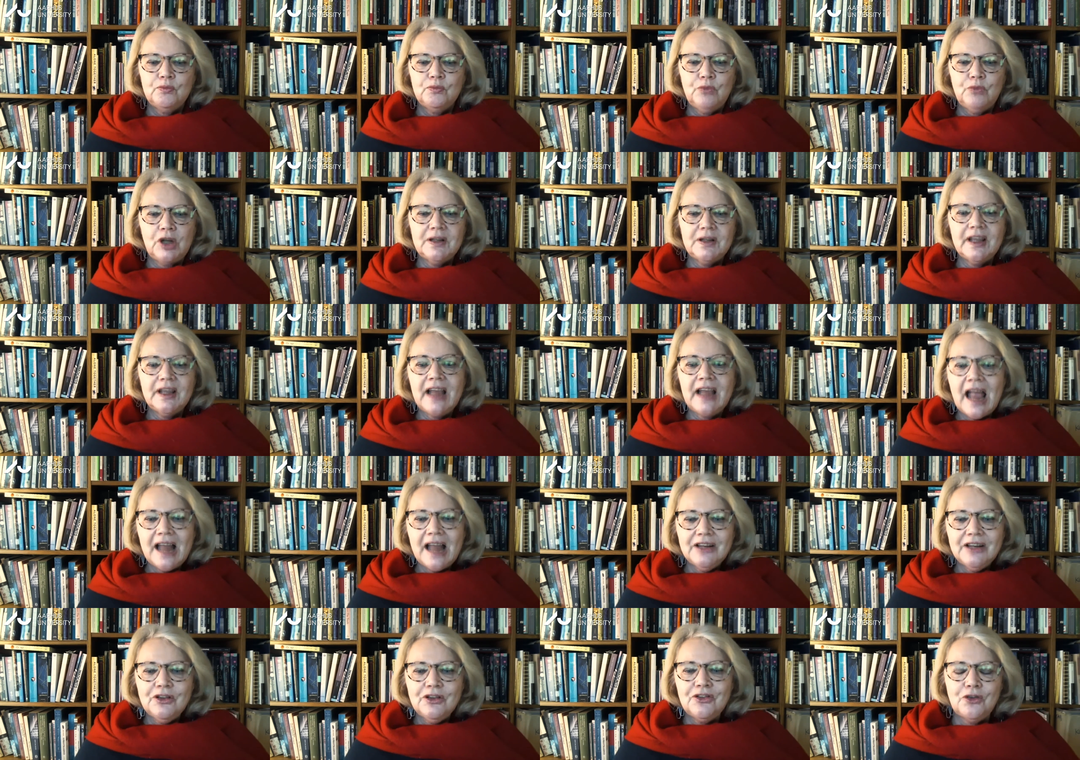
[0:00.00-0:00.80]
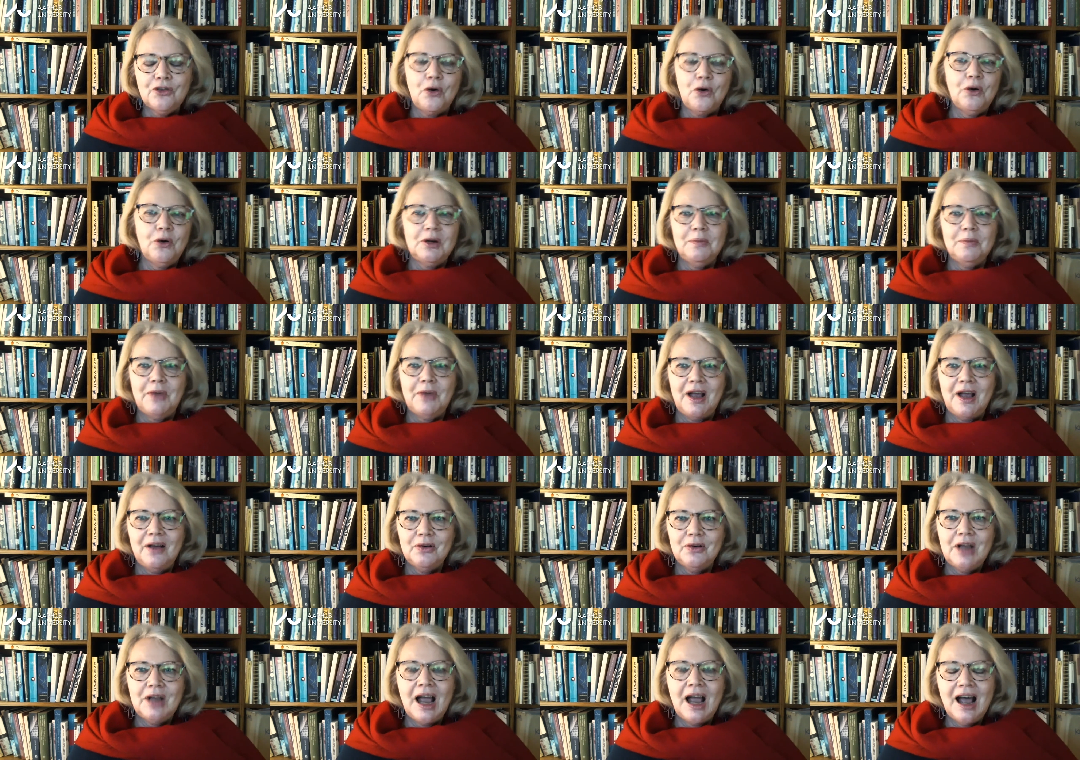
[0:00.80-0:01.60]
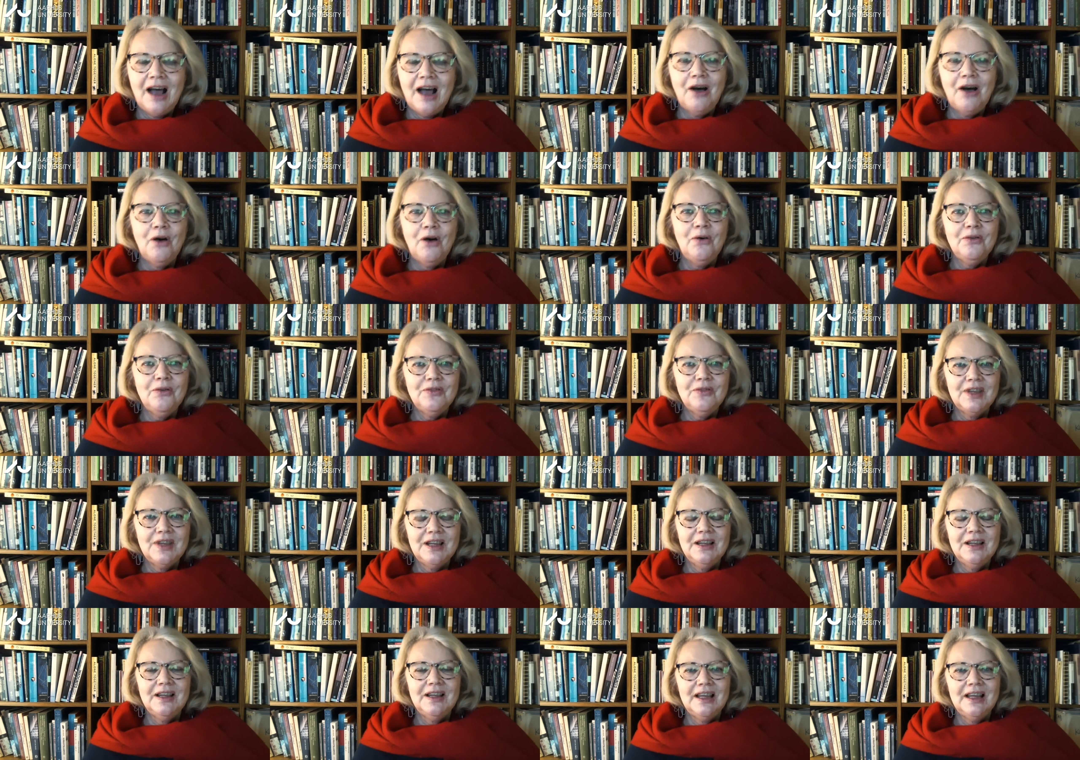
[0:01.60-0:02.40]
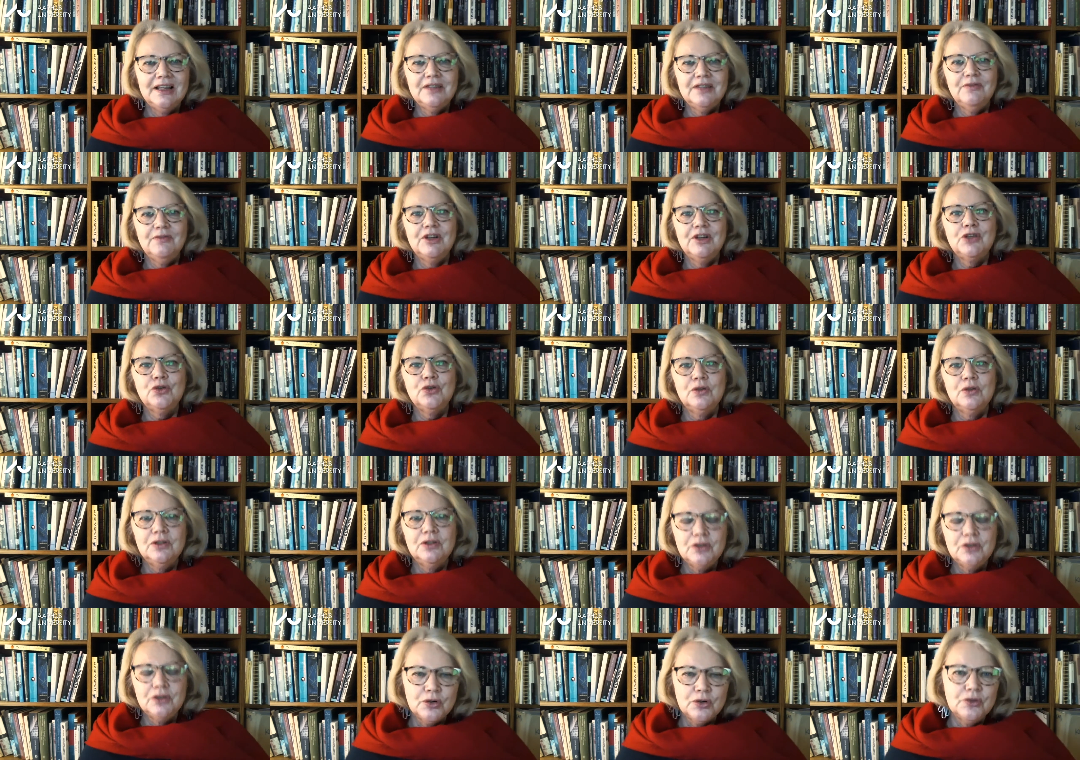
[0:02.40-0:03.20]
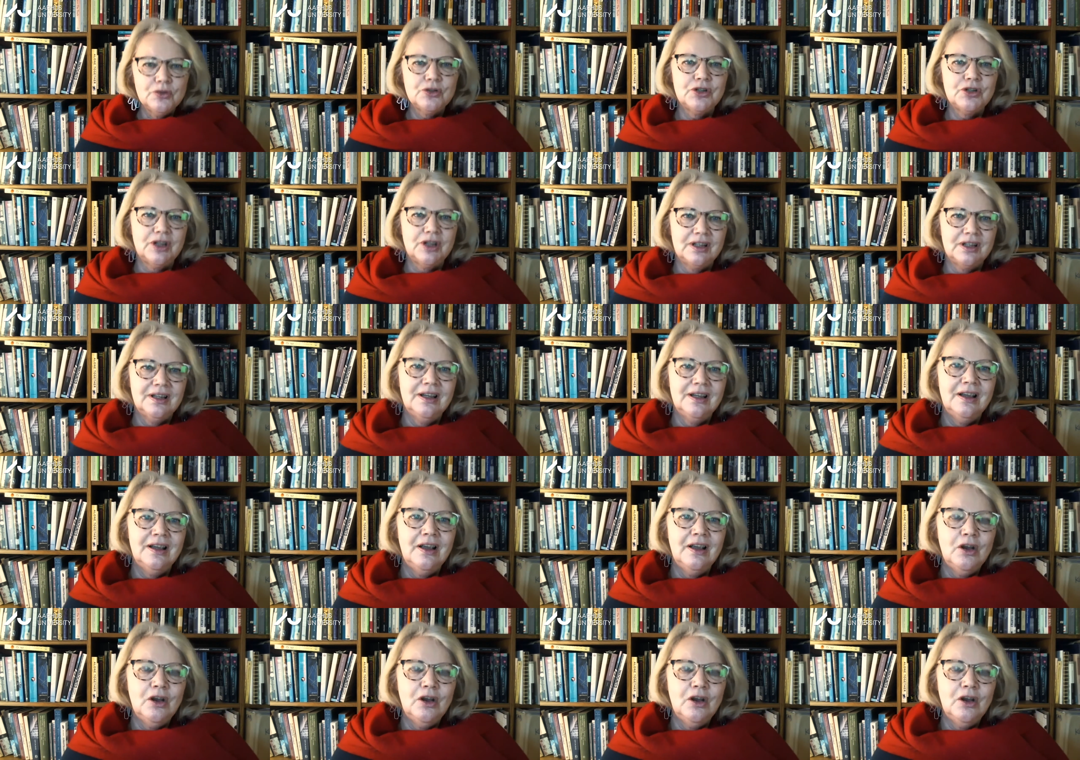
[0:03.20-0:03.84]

But they hadn't thought about how the individual user